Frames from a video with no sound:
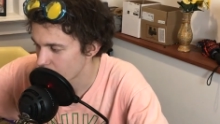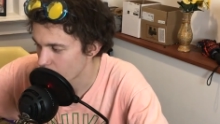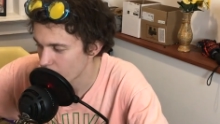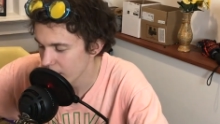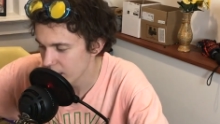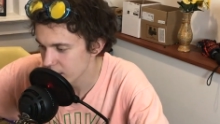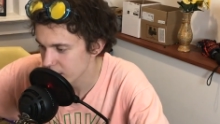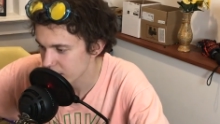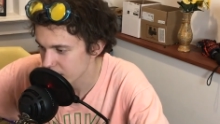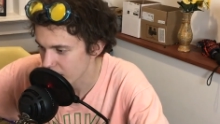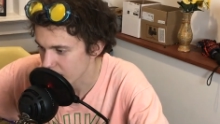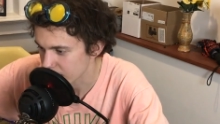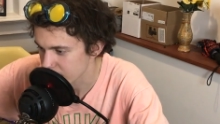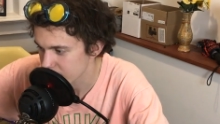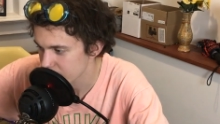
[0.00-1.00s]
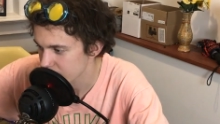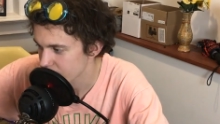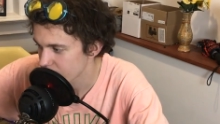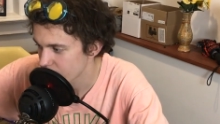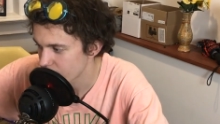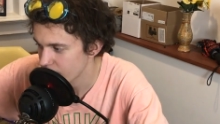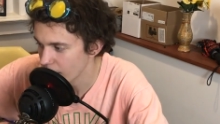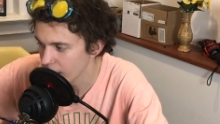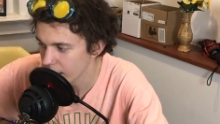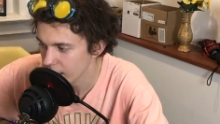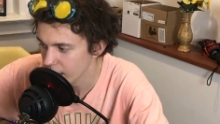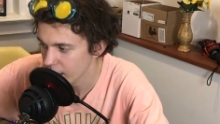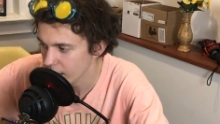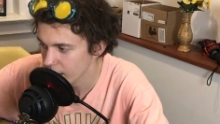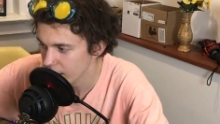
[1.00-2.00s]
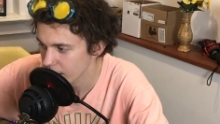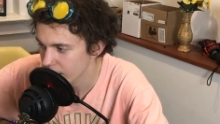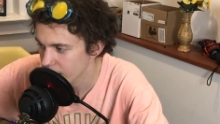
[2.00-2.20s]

What else sucks? Fucking